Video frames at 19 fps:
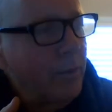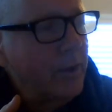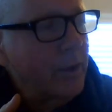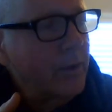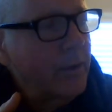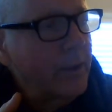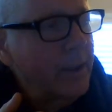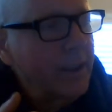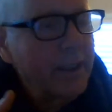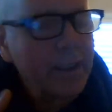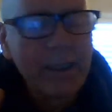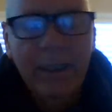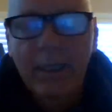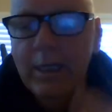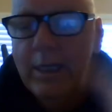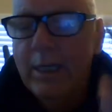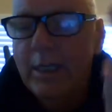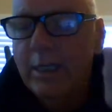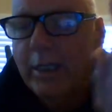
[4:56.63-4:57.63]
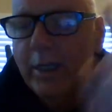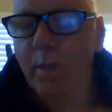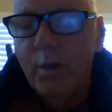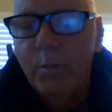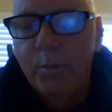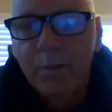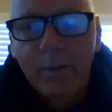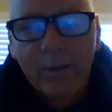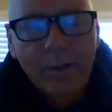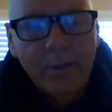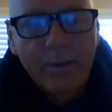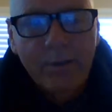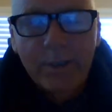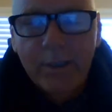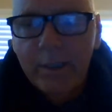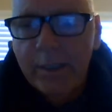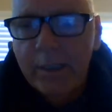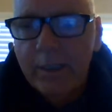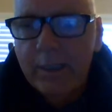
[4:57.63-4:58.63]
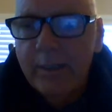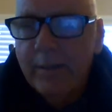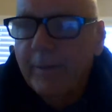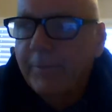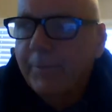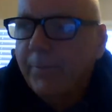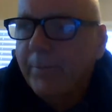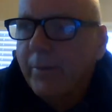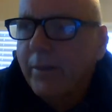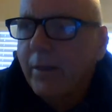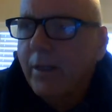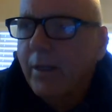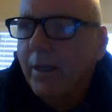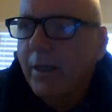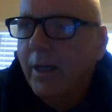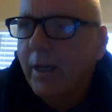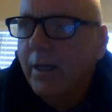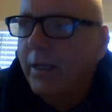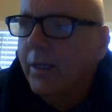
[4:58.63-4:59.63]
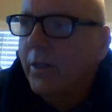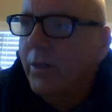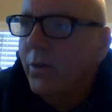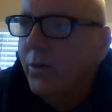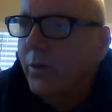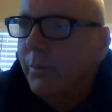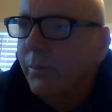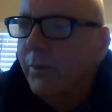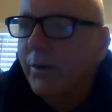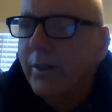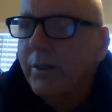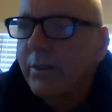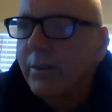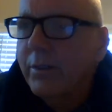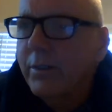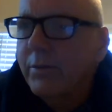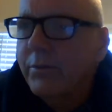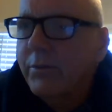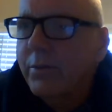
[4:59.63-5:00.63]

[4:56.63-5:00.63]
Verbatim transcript: rhetoric. You go ballistic. and accuse the president of